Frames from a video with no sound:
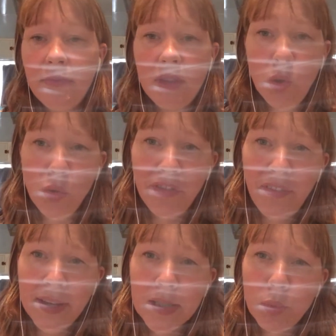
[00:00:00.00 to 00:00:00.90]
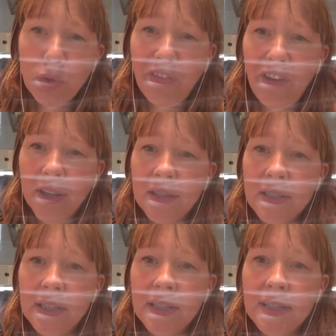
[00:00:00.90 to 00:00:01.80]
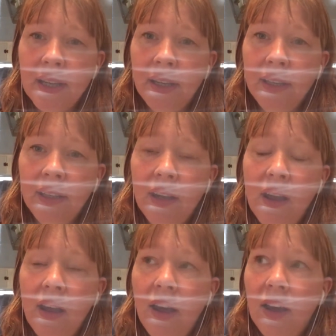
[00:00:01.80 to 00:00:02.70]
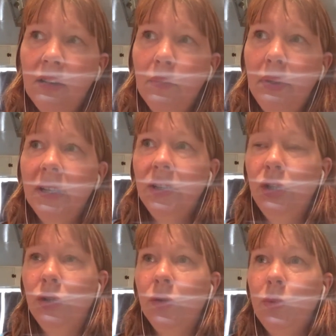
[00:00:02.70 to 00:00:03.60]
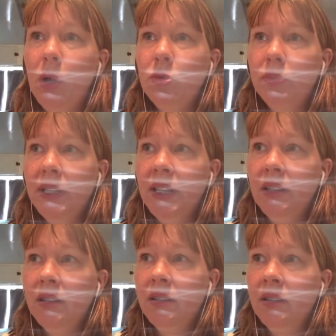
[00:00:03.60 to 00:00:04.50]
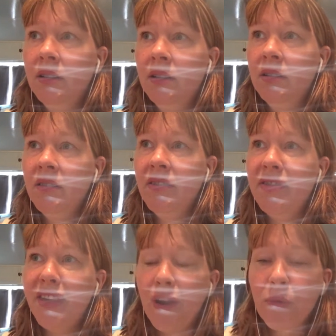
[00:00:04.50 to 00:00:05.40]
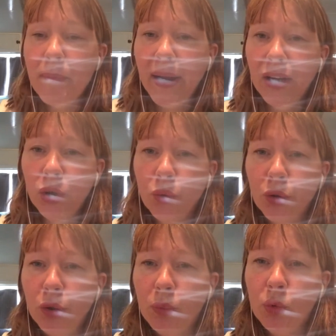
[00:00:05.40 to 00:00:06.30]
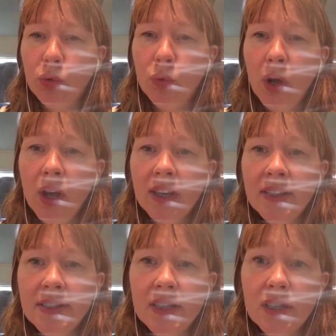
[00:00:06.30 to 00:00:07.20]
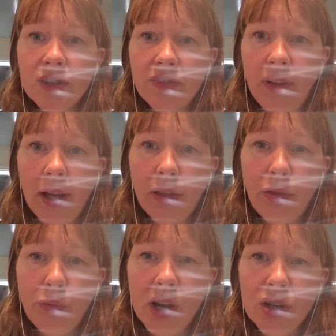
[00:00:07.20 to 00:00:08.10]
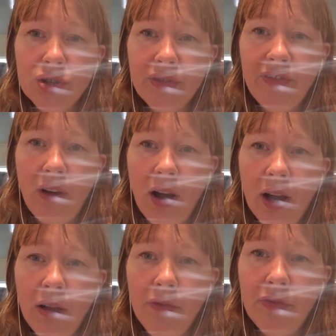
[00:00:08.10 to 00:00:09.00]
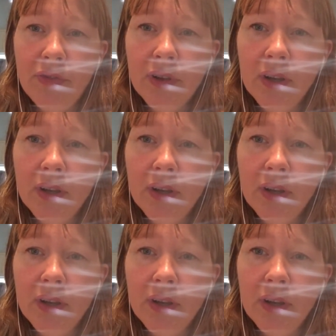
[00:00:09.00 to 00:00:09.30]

Facebook friends, let's say, but probably their main group will consist of like 3 to 5,